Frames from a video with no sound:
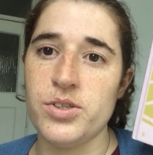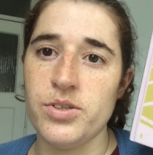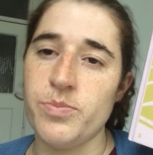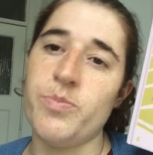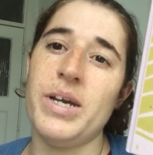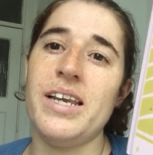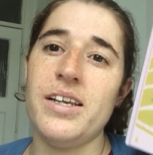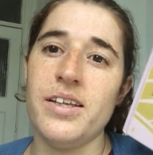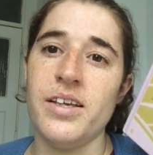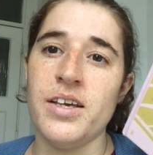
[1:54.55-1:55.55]

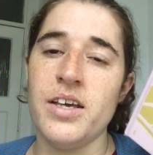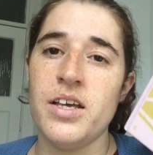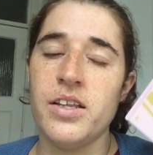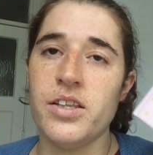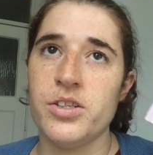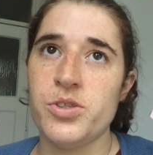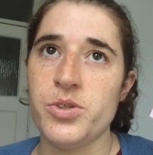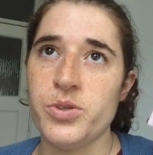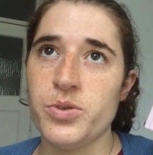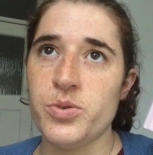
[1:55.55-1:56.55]
mainly the
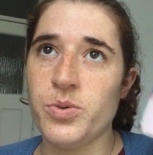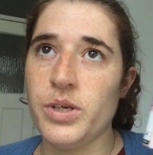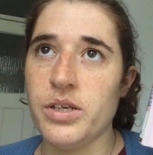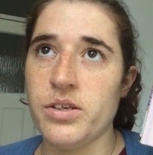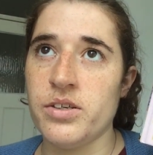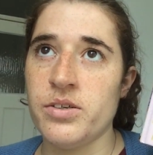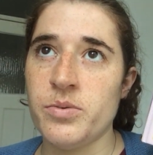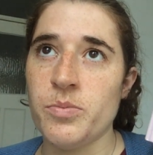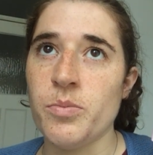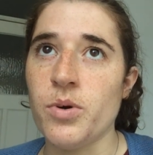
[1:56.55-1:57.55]
2 twin
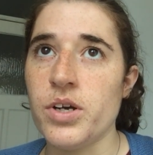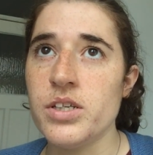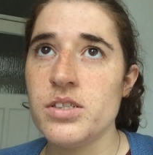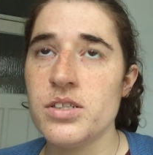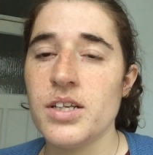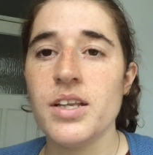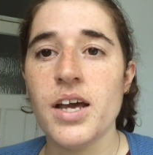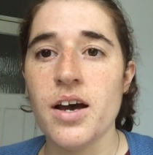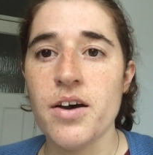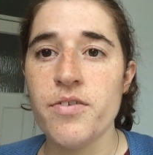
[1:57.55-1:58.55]
boys that they
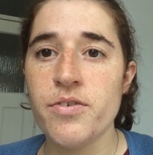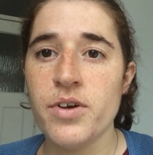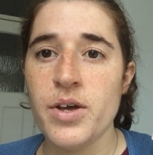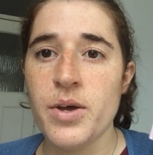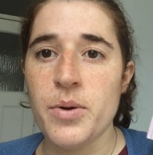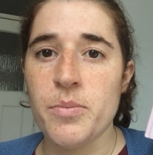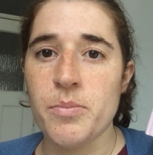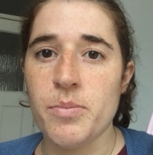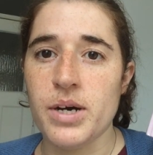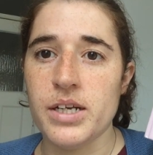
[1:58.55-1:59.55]
have,
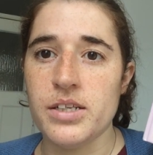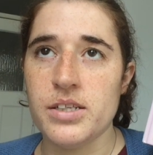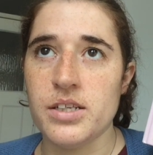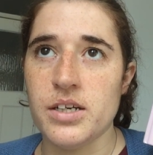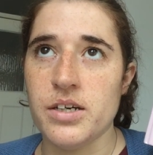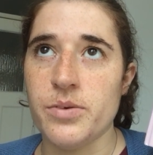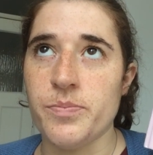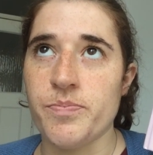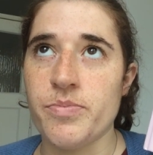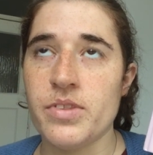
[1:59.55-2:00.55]
but the